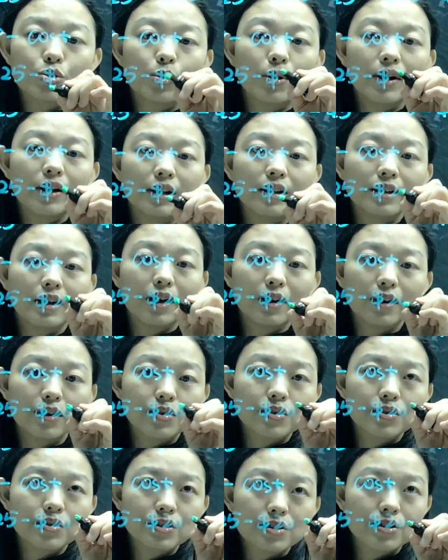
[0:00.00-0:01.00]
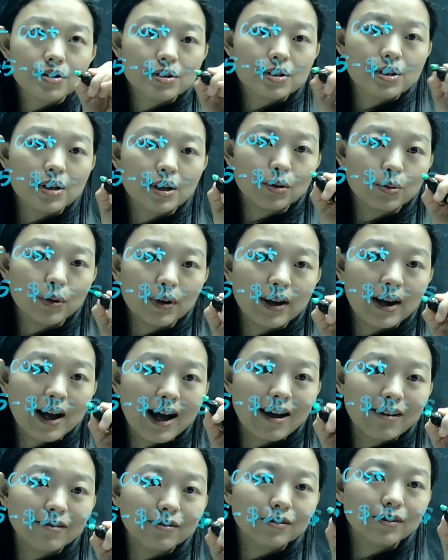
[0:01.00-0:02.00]
$20. So we
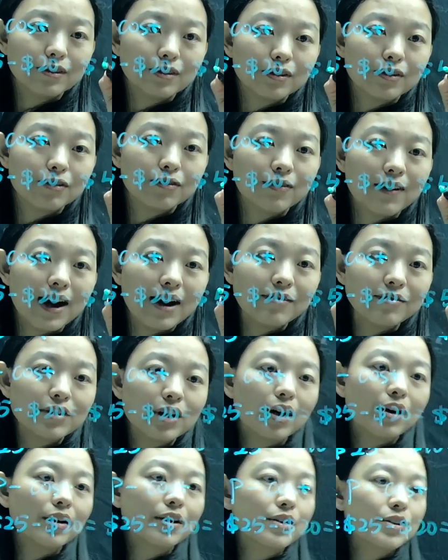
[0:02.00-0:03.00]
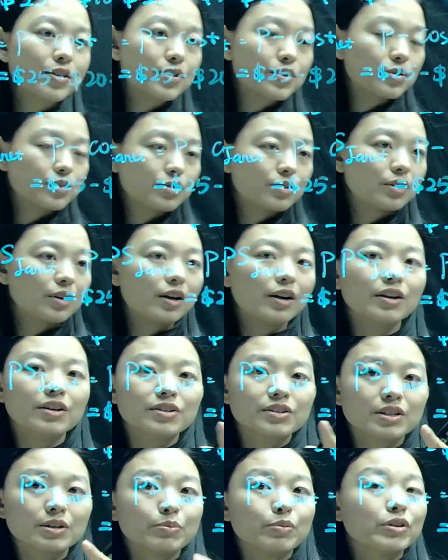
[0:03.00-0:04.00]
have $5
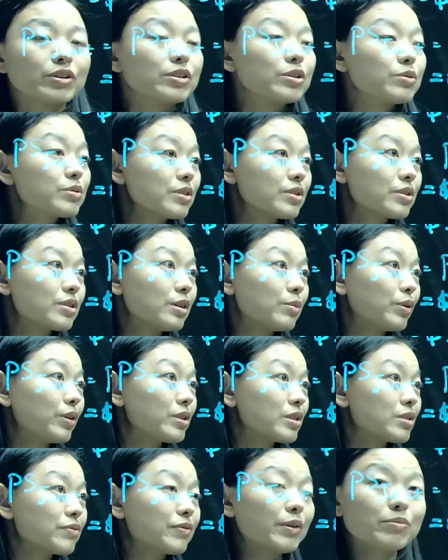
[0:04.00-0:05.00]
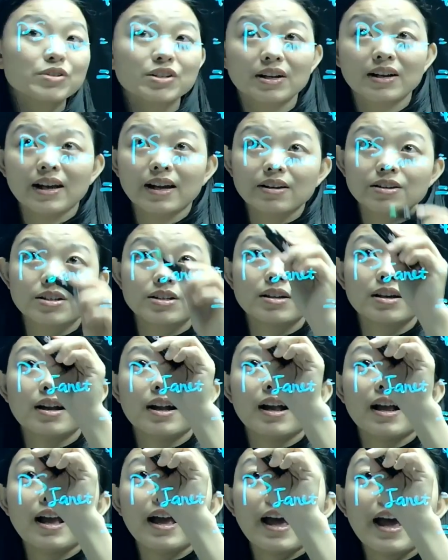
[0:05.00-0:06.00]
as the producer surplus from Jeanette.
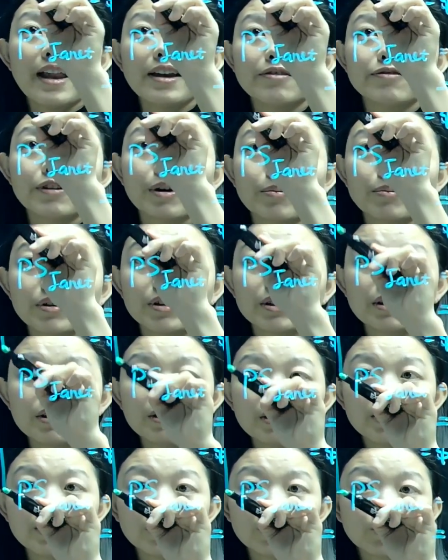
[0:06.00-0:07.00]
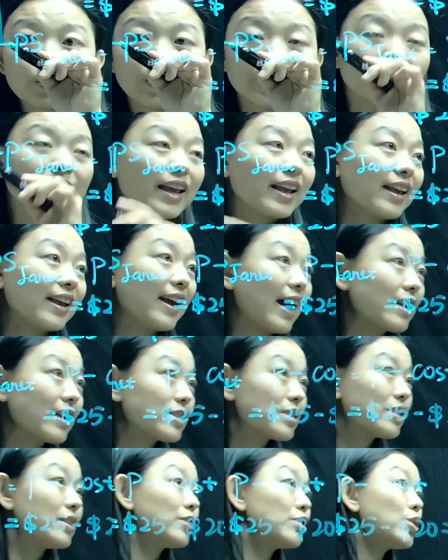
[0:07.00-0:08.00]
And from here, we can
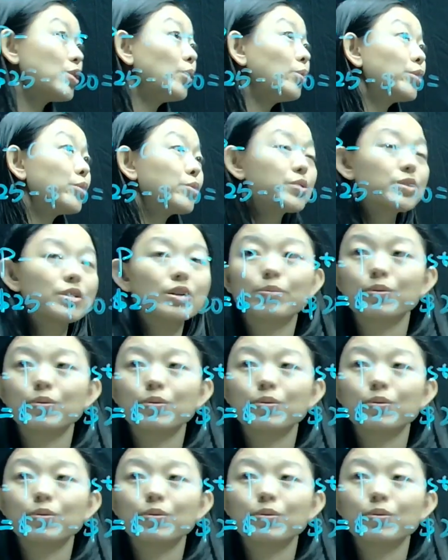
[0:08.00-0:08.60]
get the total